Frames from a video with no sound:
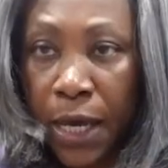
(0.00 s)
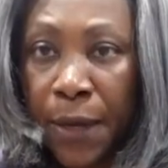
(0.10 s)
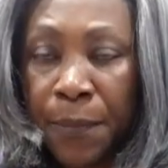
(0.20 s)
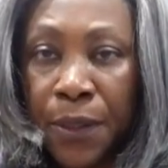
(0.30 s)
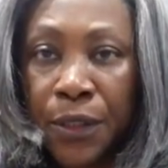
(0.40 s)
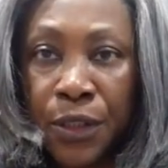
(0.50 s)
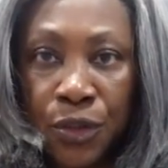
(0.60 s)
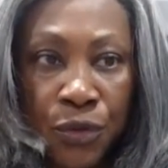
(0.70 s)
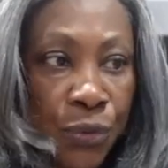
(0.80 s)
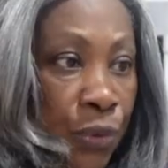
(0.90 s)
I'm gonna
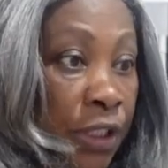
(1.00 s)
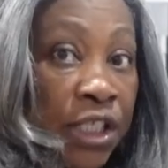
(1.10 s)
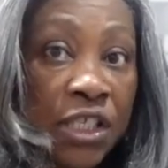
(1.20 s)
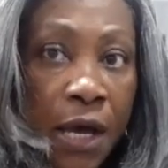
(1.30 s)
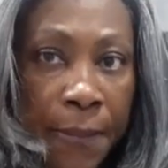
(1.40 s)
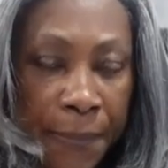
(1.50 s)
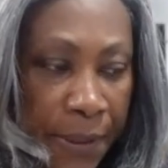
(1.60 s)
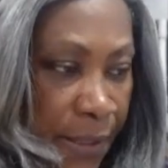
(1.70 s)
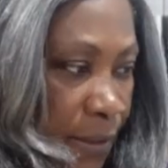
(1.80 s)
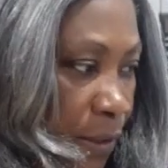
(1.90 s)
do the
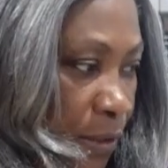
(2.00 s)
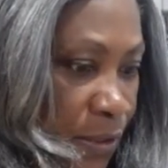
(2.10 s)
topping.